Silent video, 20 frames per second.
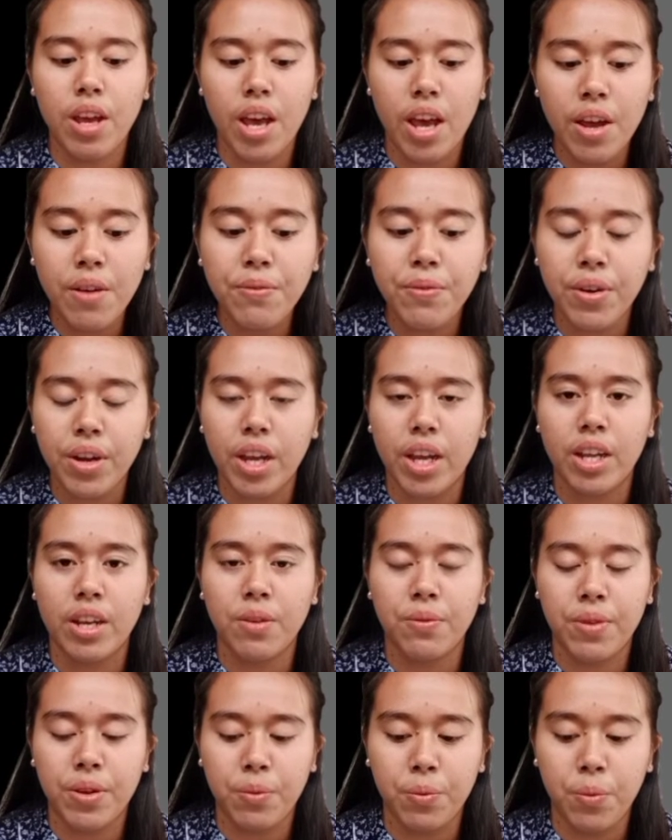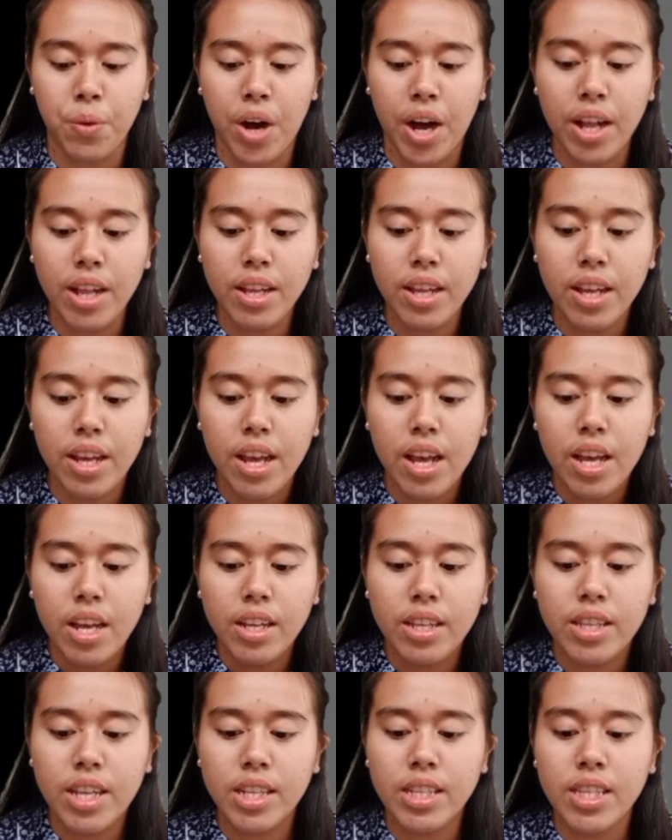every individual,
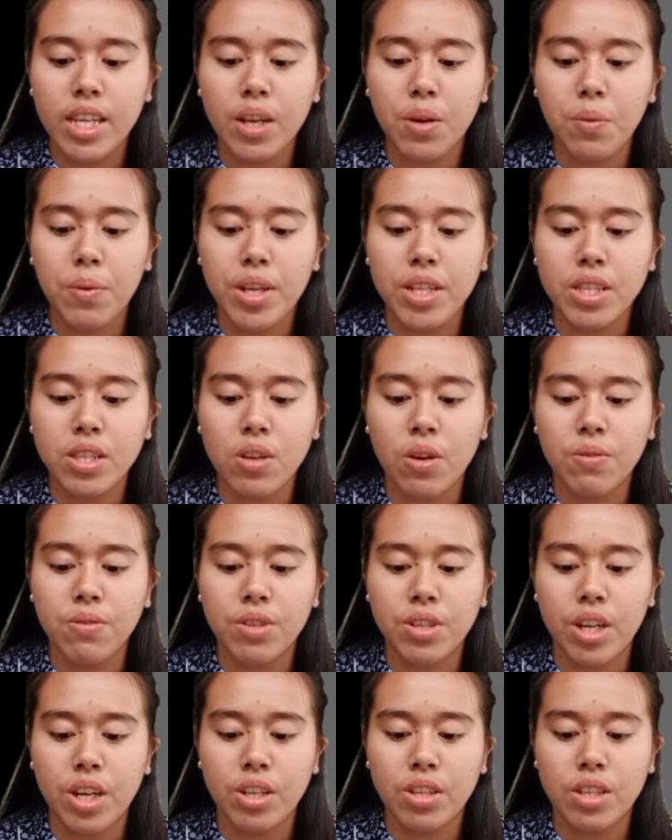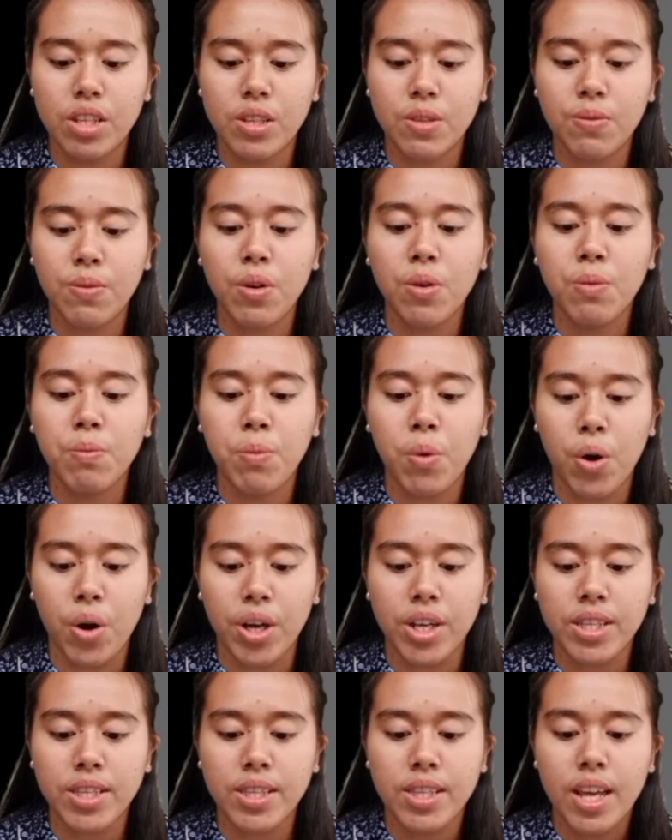the sequence of changes for
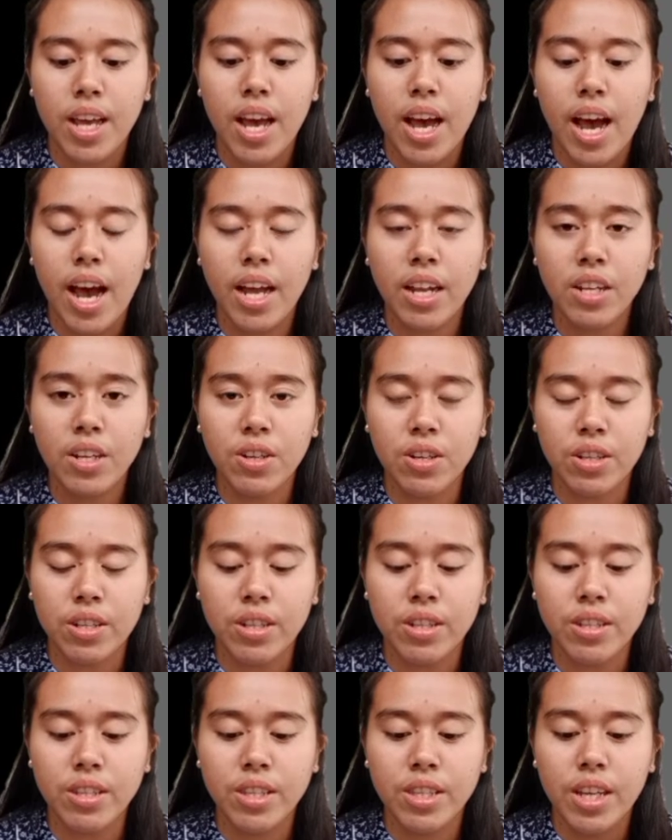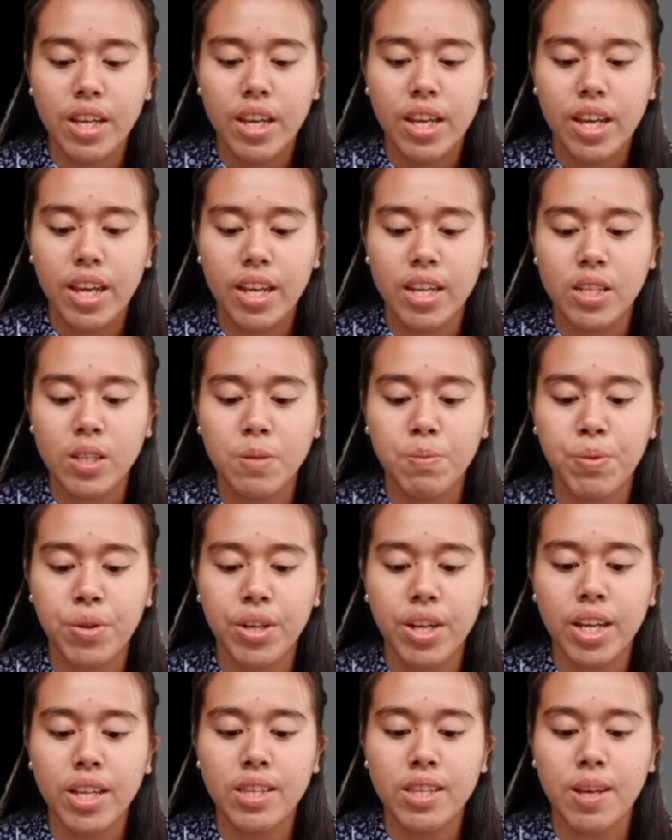boys and girls is
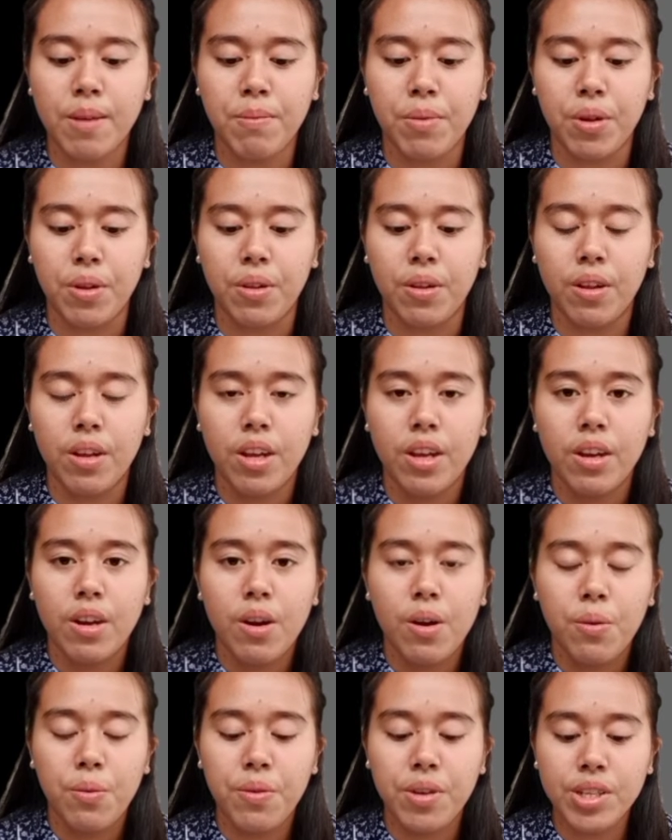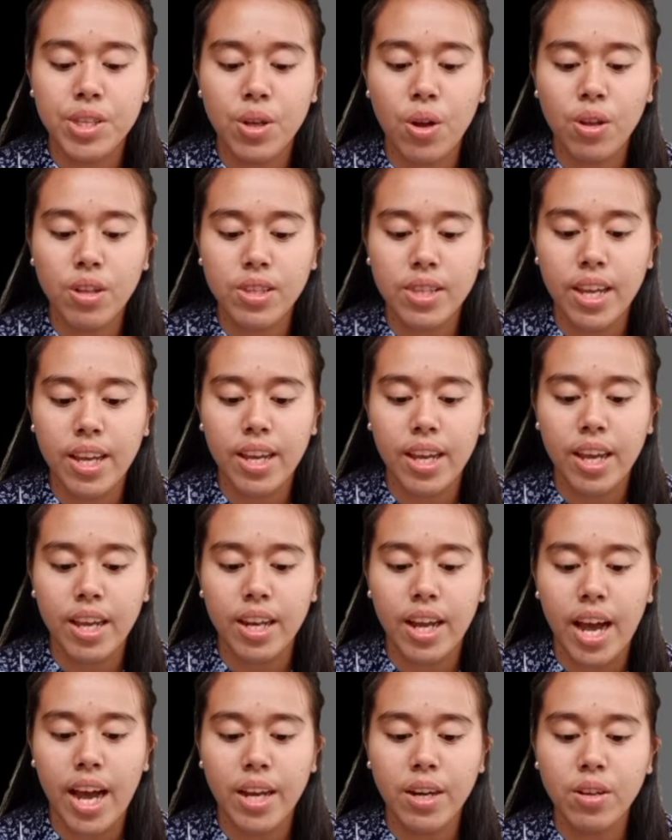predictable, resulting in
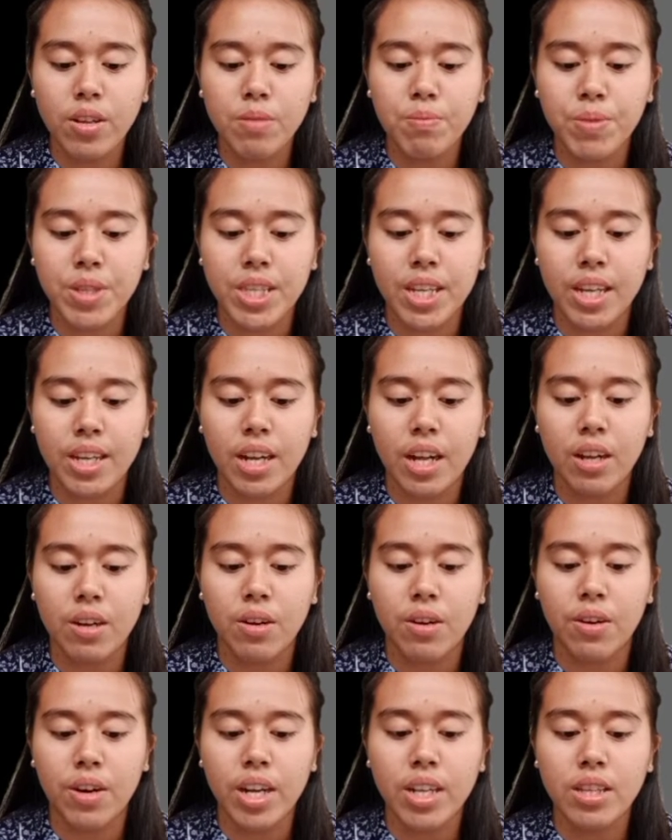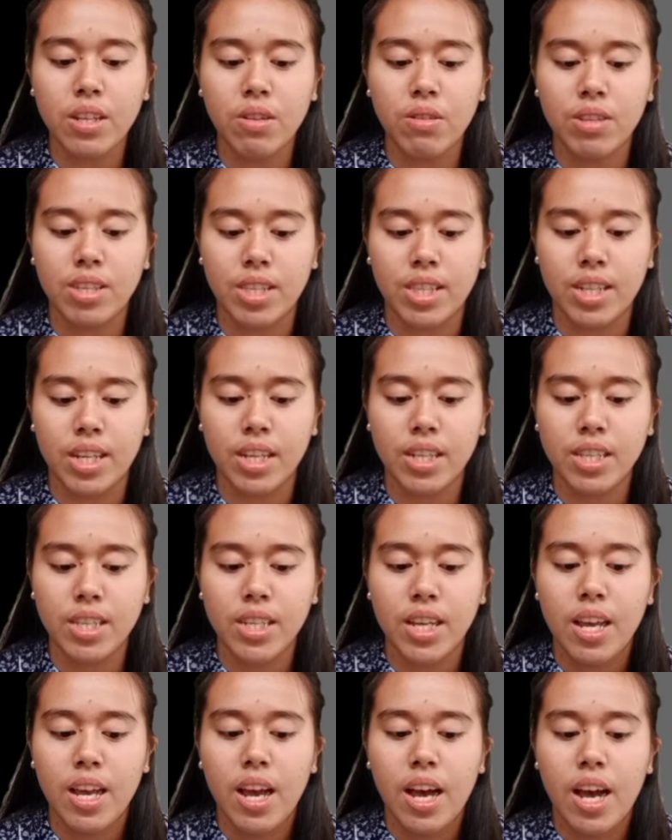adult physical characteristics
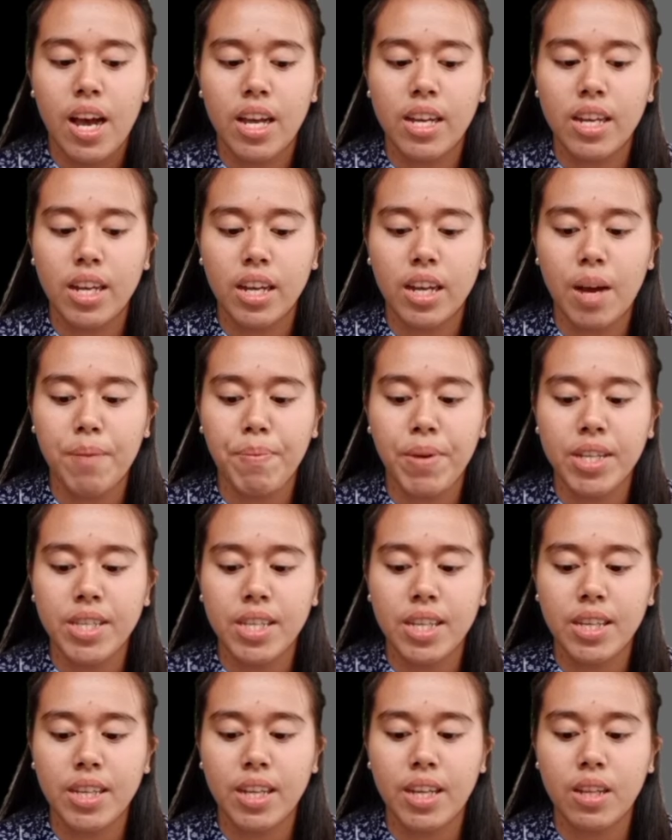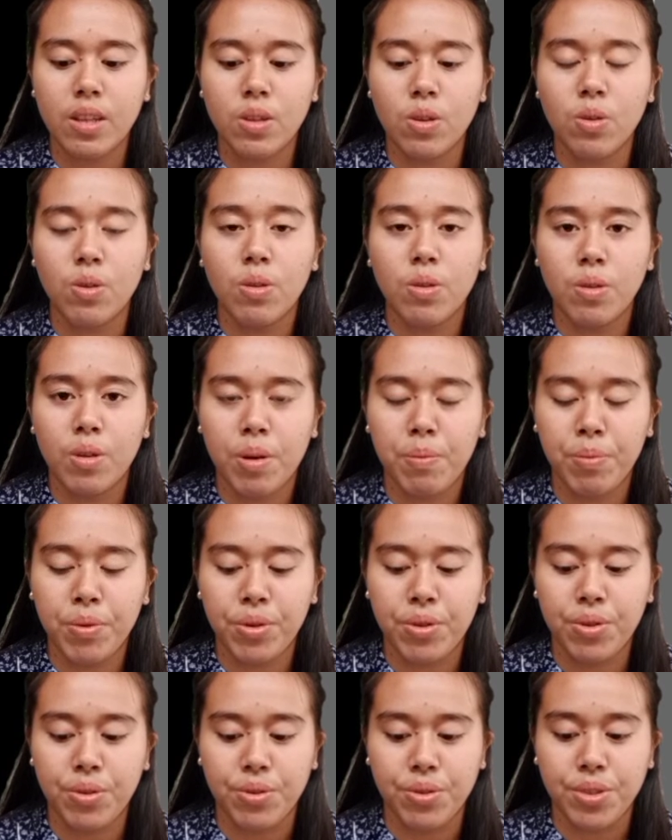and the capacity to
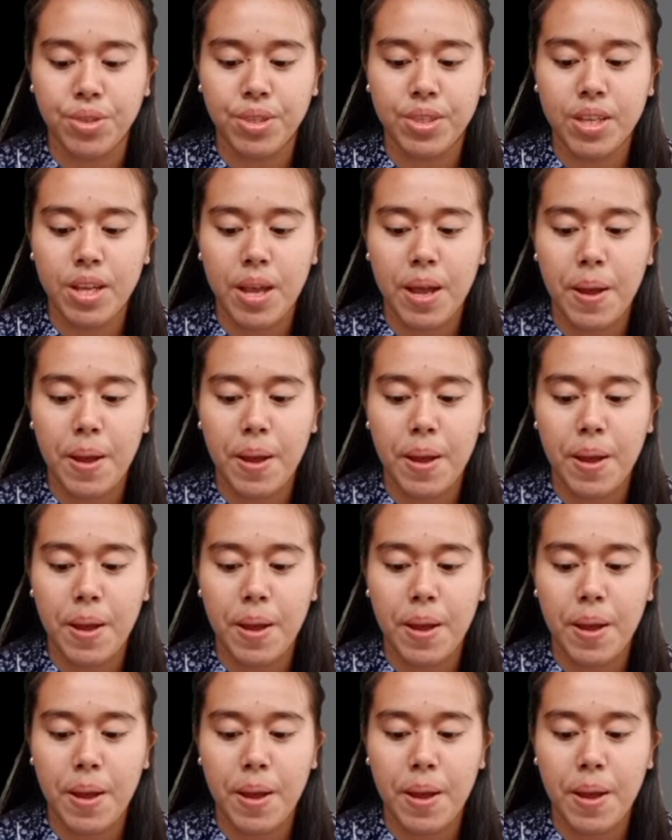reproduce.